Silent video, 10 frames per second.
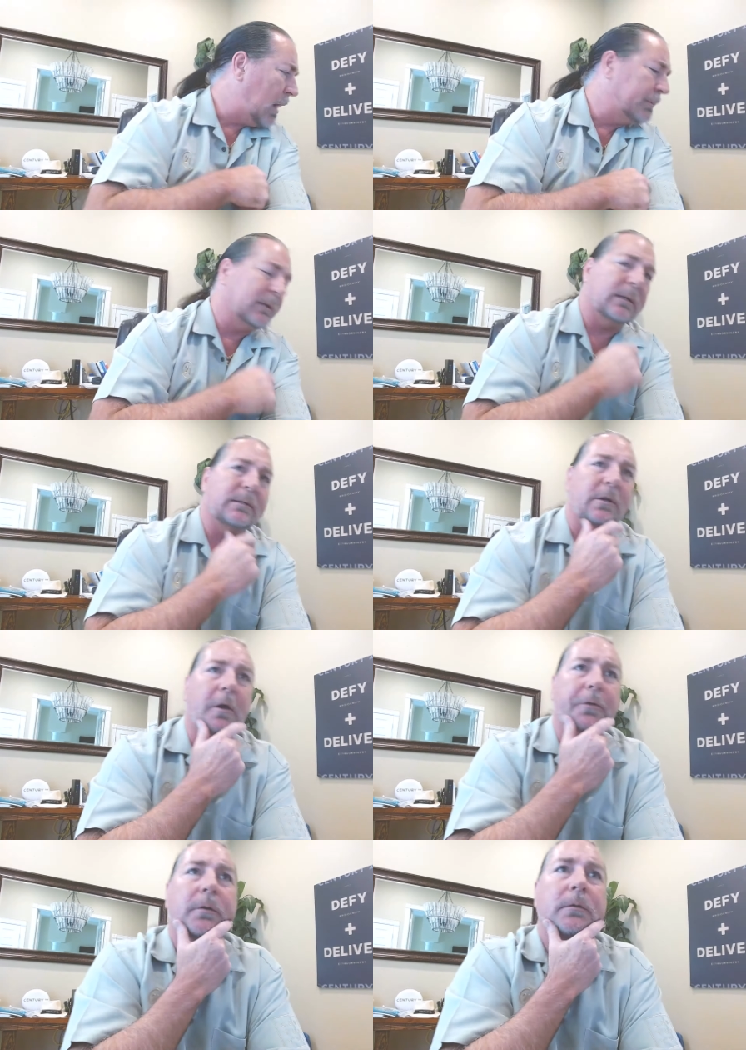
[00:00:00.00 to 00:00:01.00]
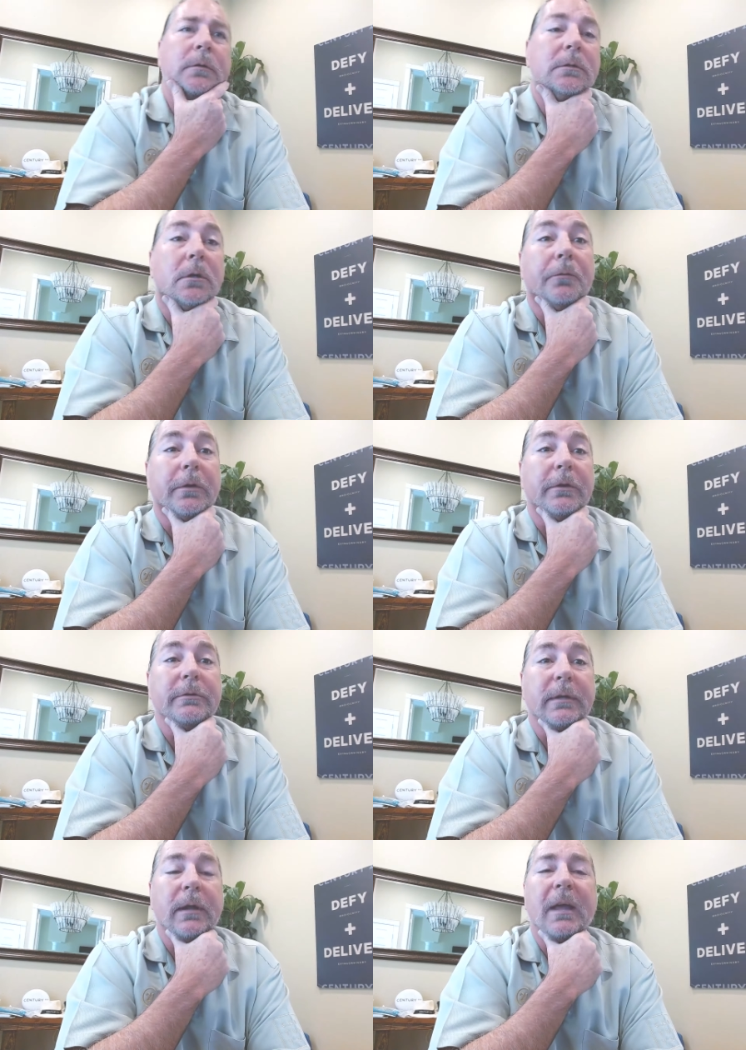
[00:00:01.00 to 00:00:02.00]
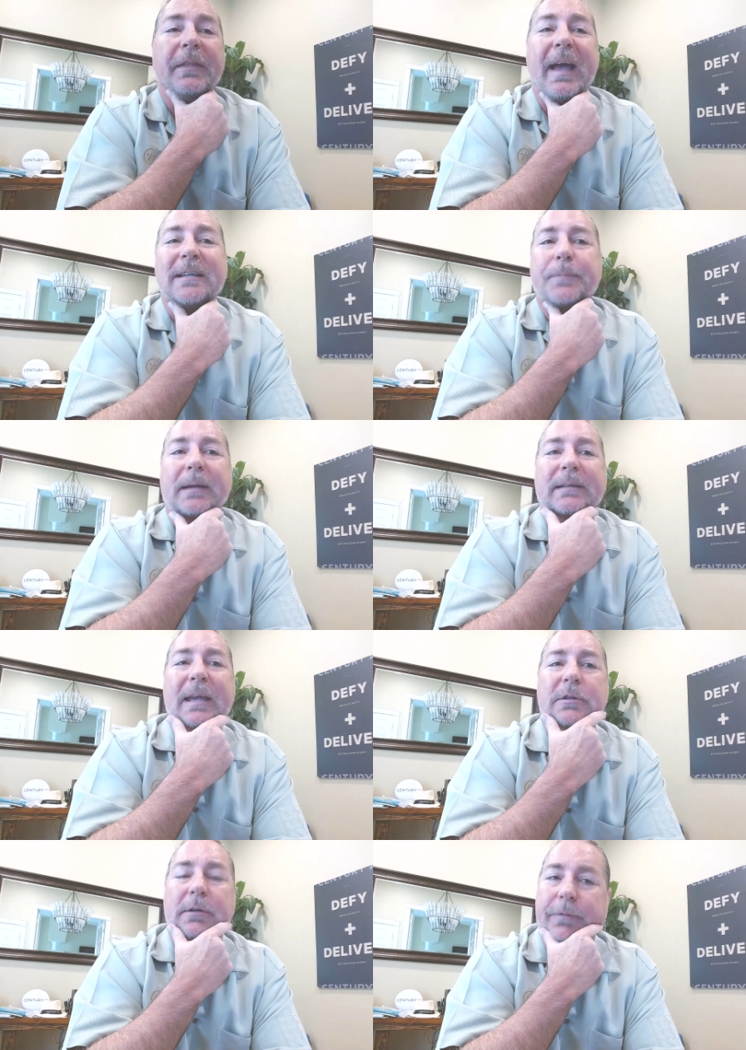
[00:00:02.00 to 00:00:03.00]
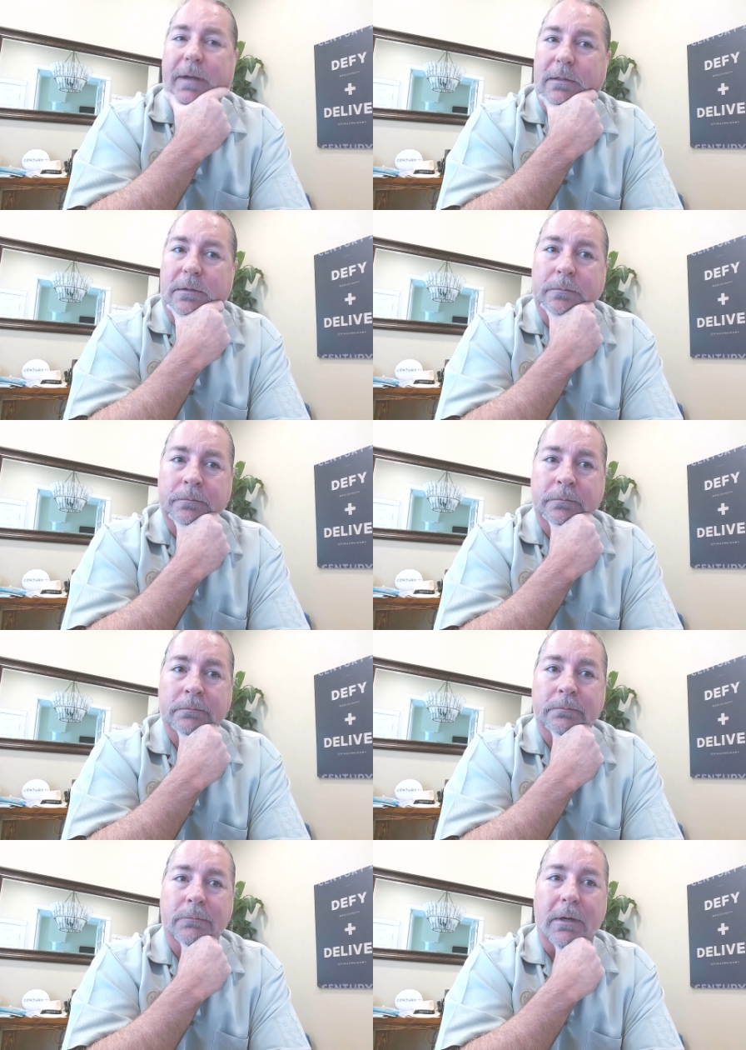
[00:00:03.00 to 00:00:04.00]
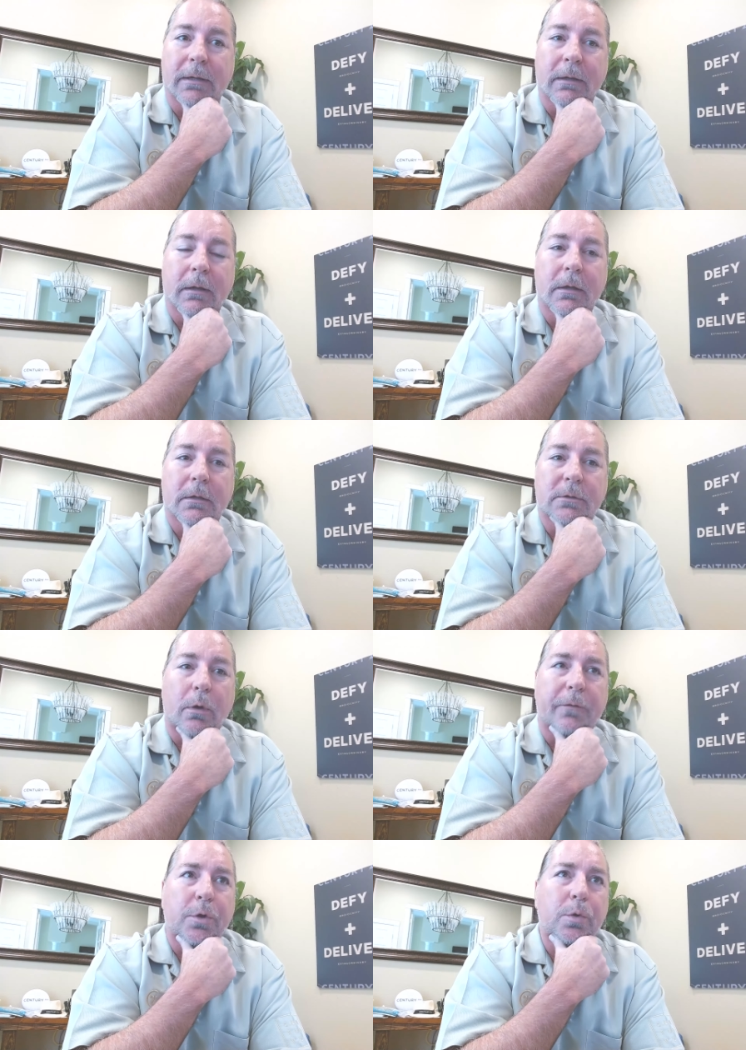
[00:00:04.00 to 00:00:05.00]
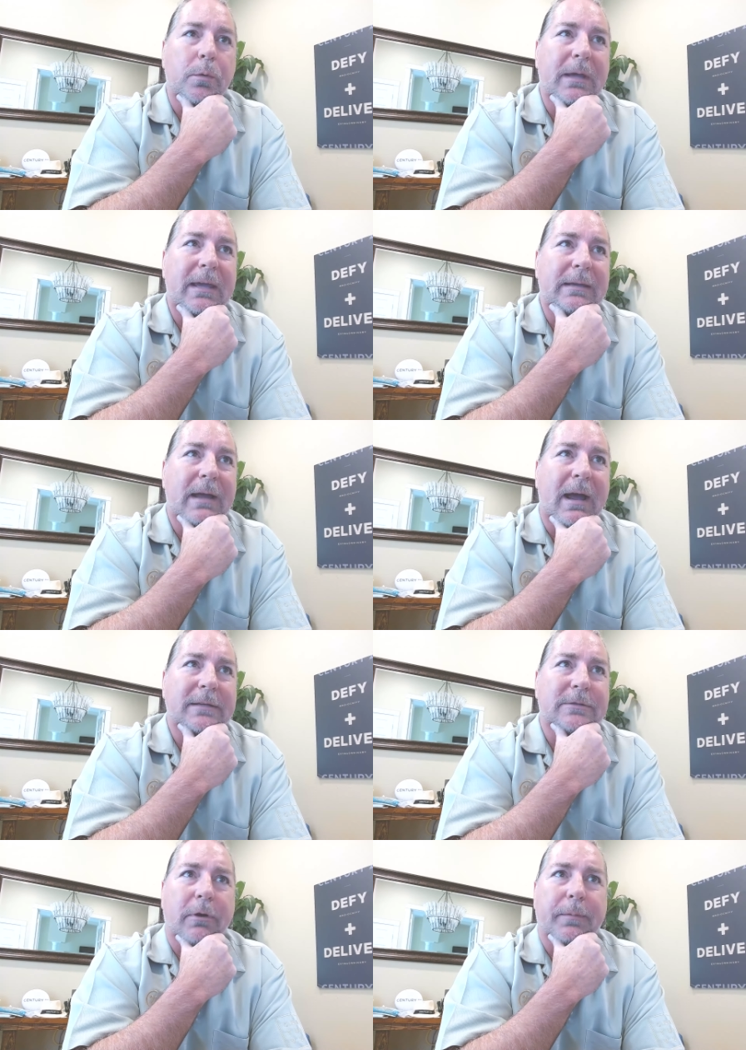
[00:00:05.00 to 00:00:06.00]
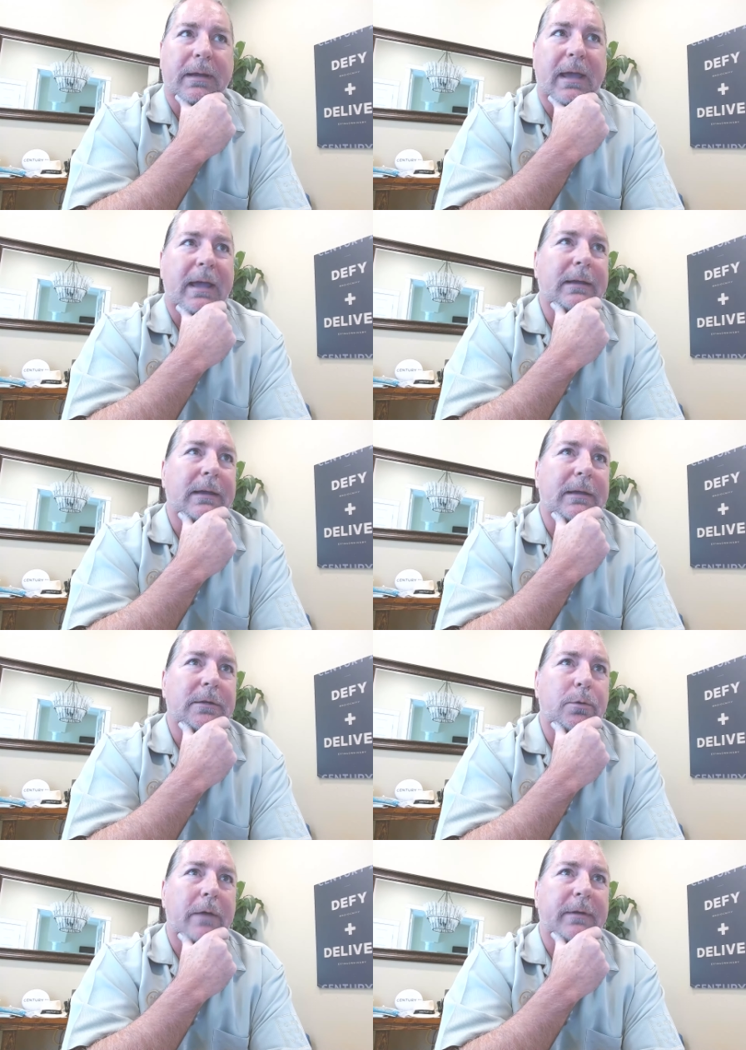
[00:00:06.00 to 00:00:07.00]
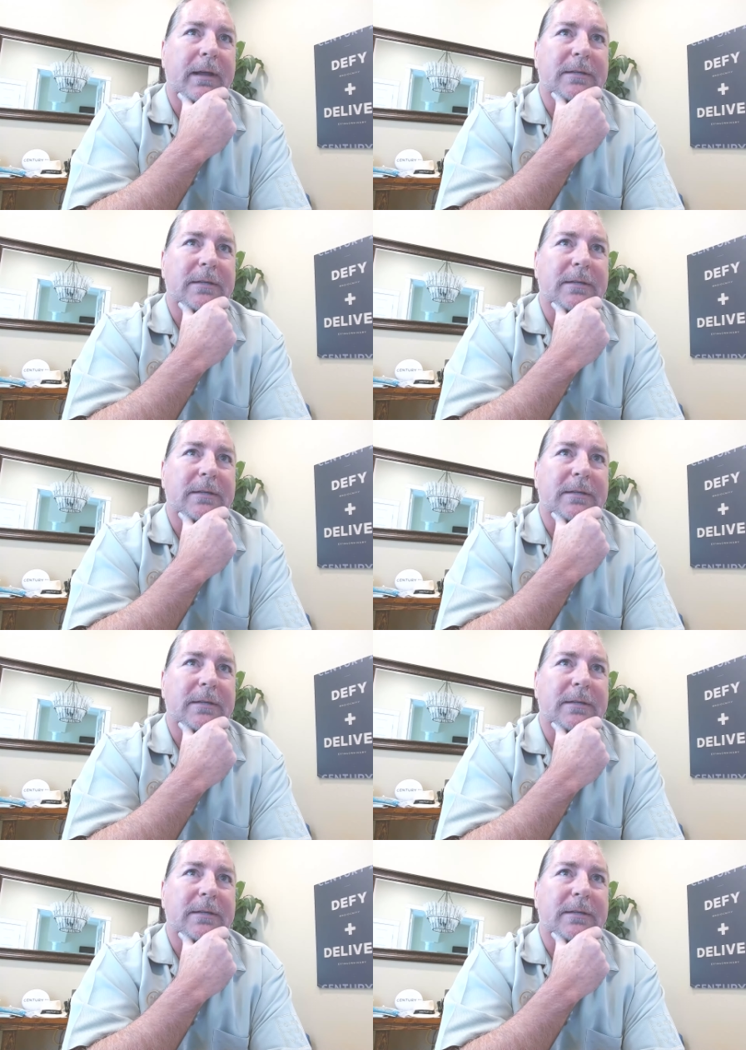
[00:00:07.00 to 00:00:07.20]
Robson is the author. So if you're interested, The Expectation Effect, right? So if you eat ice cream and cake and you have an